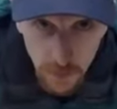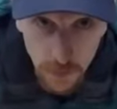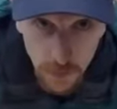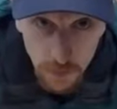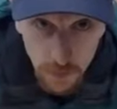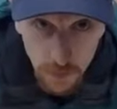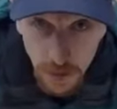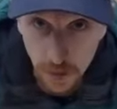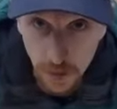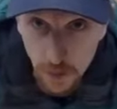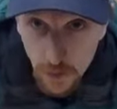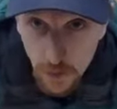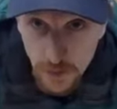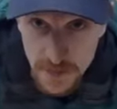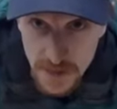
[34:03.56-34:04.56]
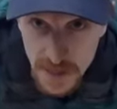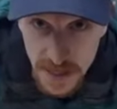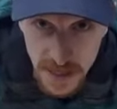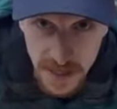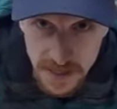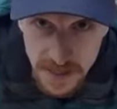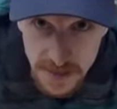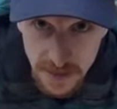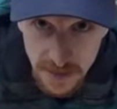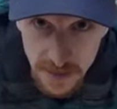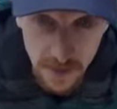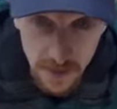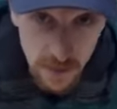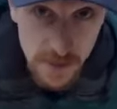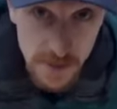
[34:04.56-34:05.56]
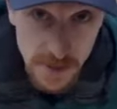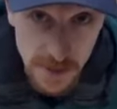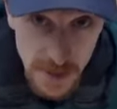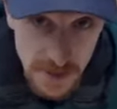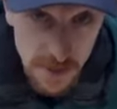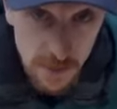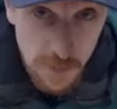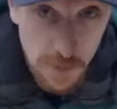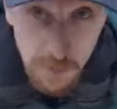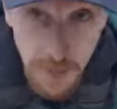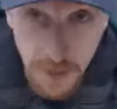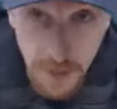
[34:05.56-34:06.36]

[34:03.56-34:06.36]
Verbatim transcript: or really old skis or skis that weren't